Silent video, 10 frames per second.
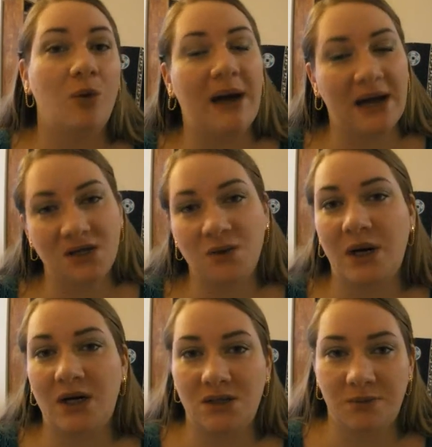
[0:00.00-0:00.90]
go back to
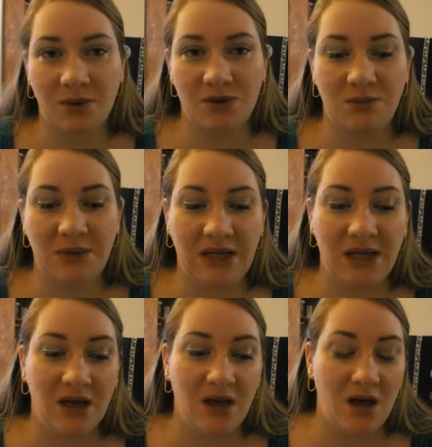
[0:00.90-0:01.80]
where it's supposed to
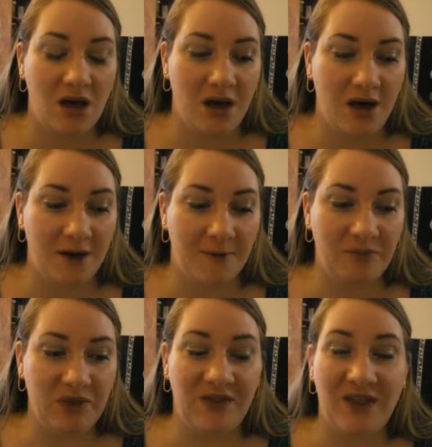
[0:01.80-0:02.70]
be.
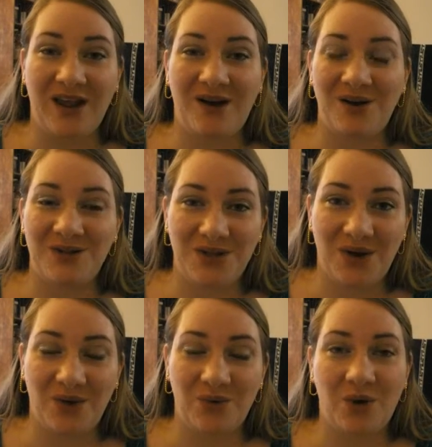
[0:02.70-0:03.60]
And then I
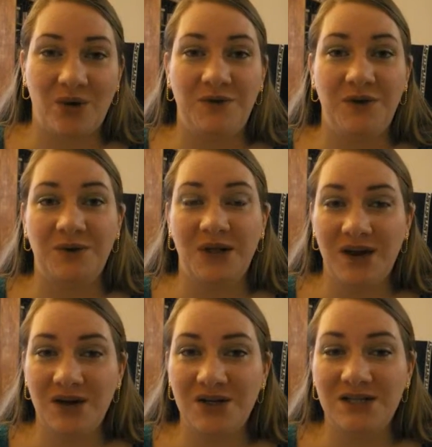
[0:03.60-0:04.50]
also wrote a few
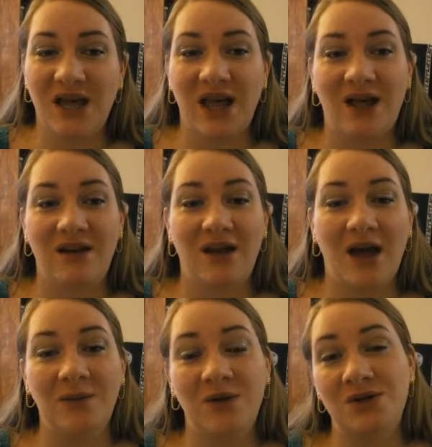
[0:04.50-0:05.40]
letters, and
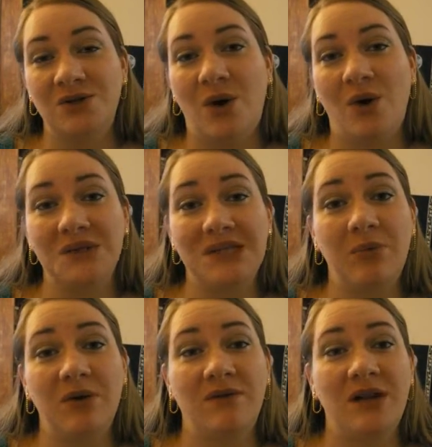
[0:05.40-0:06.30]
I'm going to do a whole
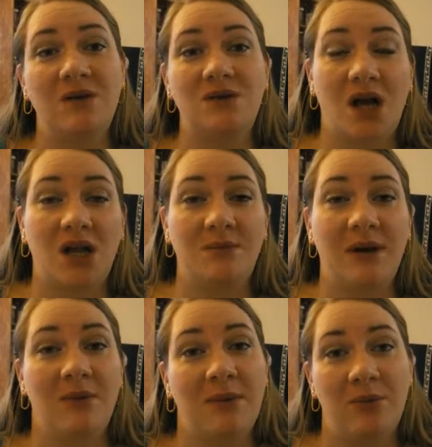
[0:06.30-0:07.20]
separate video talking
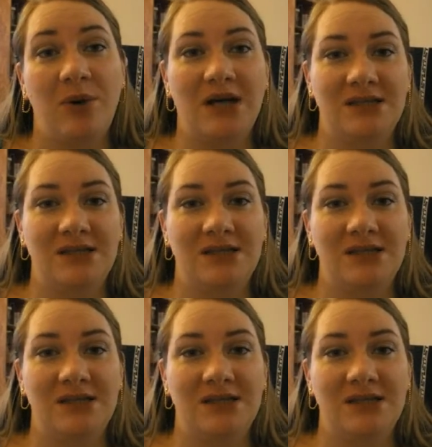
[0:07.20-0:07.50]
about my